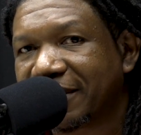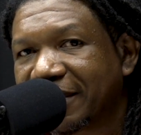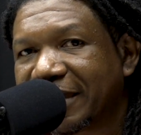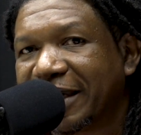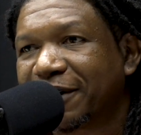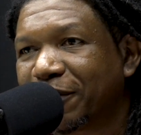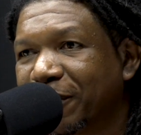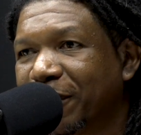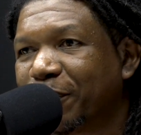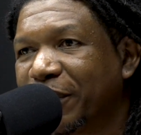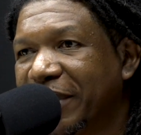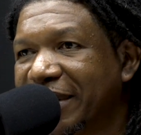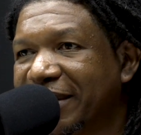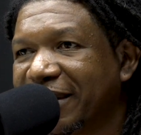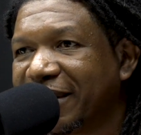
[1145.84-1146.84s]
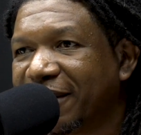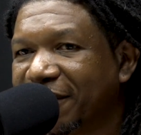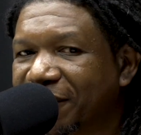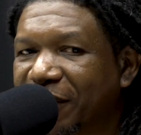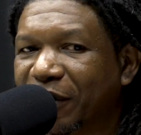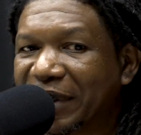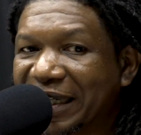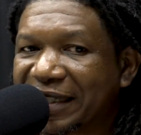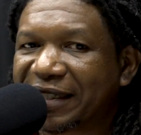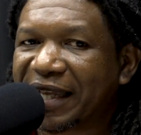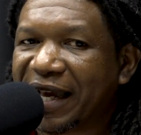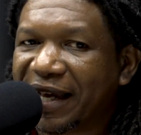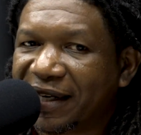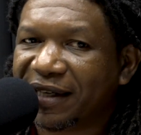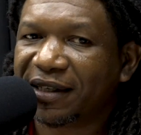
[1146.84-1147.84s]
get to a point here of
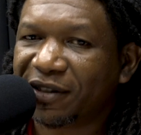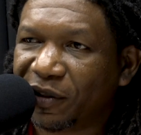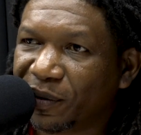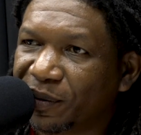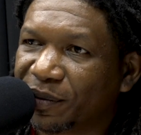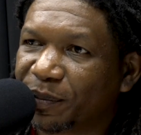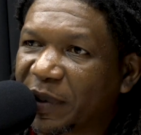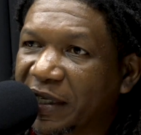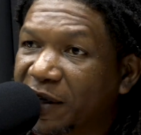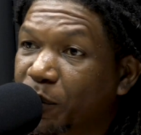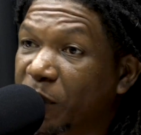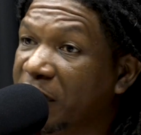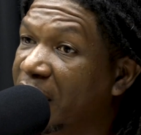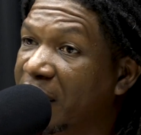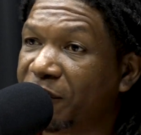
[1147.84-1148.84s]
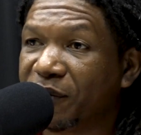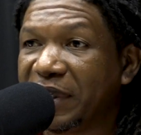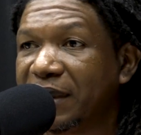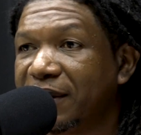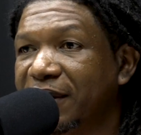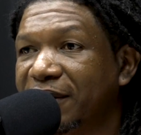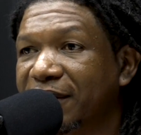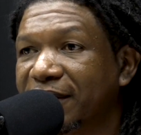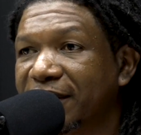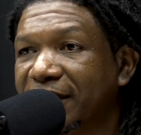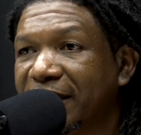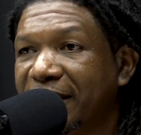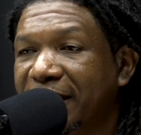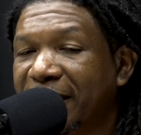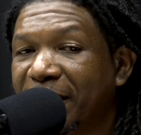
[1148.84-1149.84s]
understanding you, because we all real, you know.
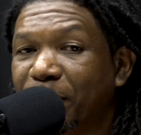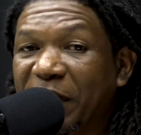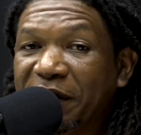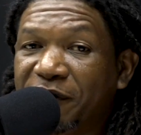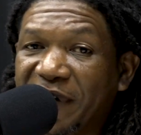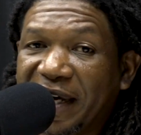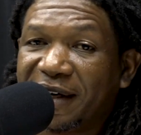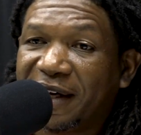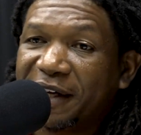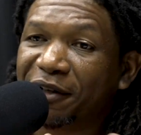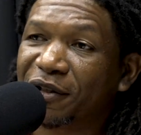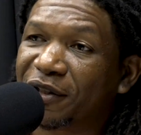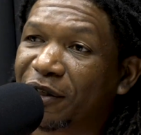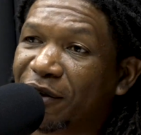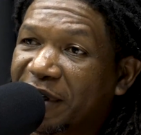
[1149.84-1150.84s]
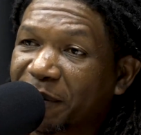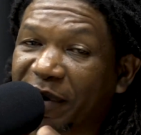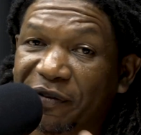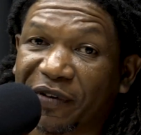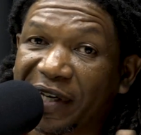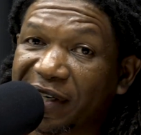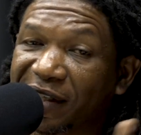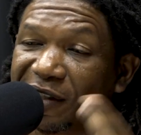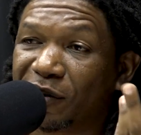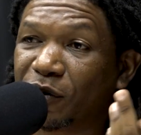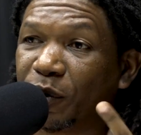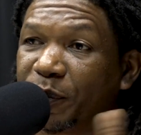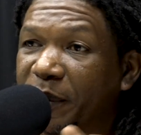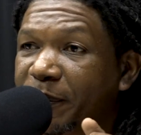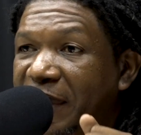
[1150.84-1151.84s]
My father, I used to look at my father like he's
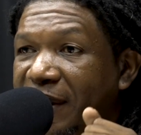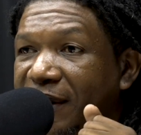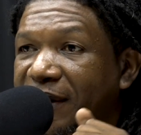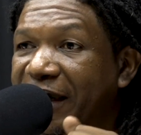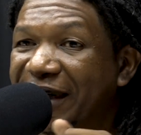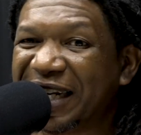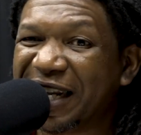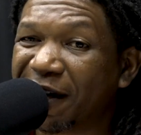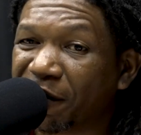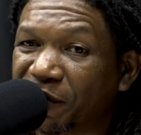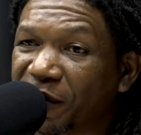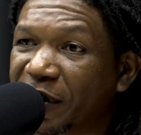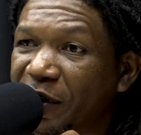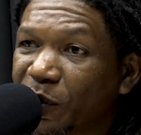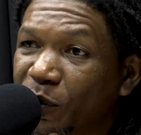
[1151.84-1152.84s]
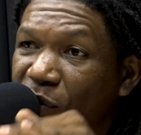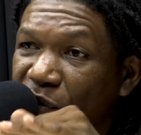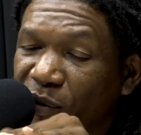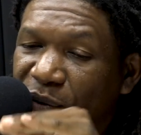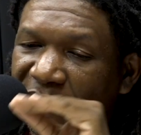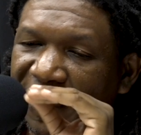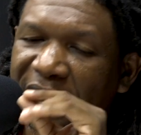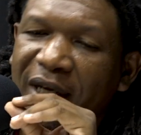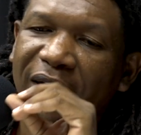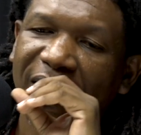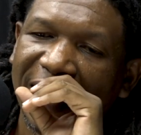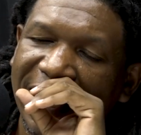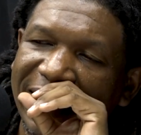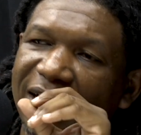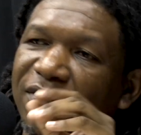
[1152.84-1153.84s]
Superman. I
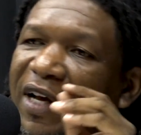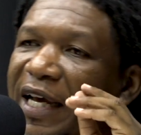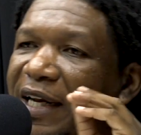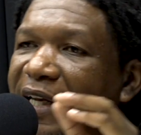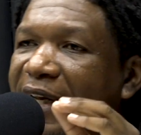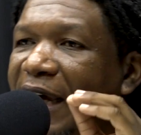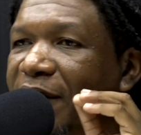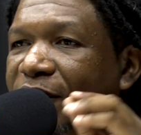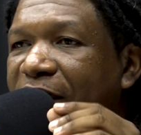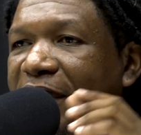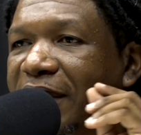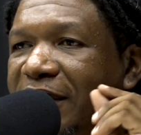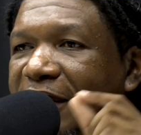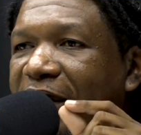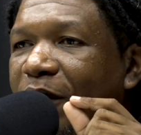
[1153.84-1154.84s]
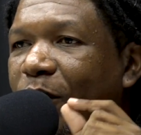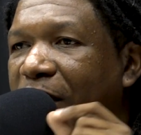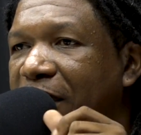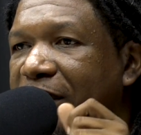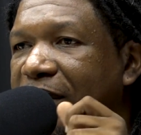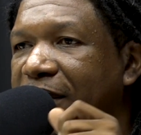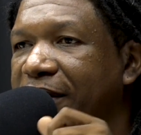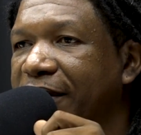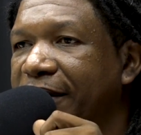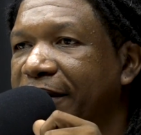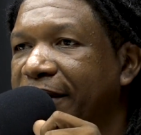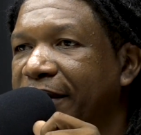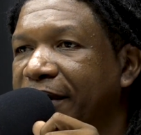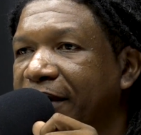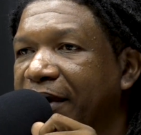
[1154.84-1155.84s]
never had a lack for anything I wanted.
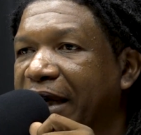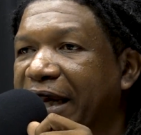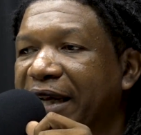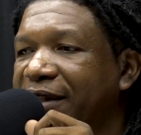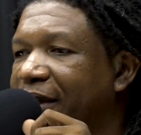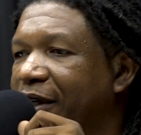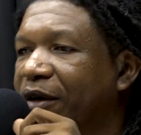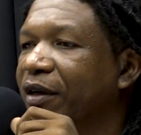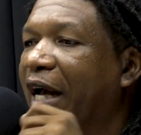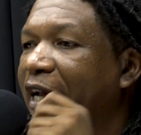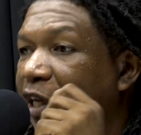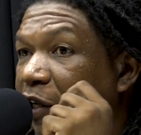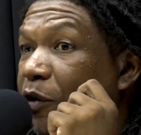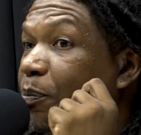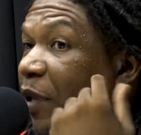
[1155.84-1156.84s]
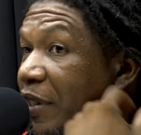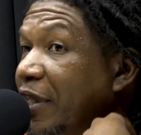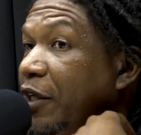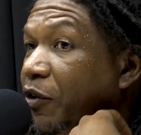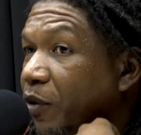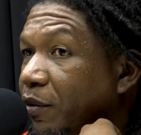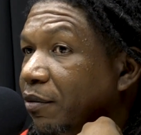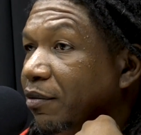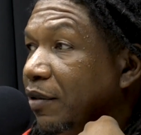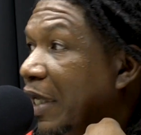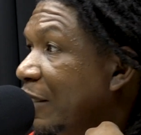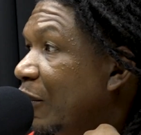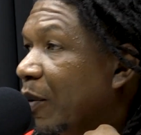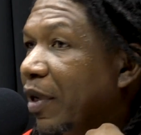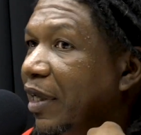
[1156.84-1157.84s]
And but I knew
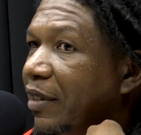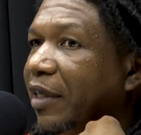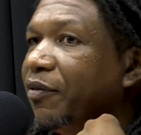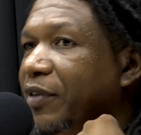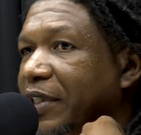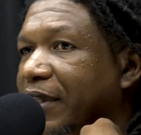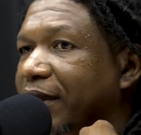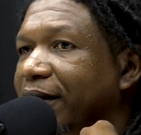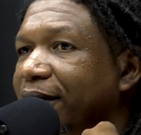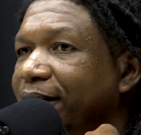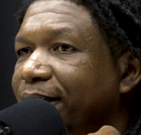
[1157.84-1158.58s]
not to want everything.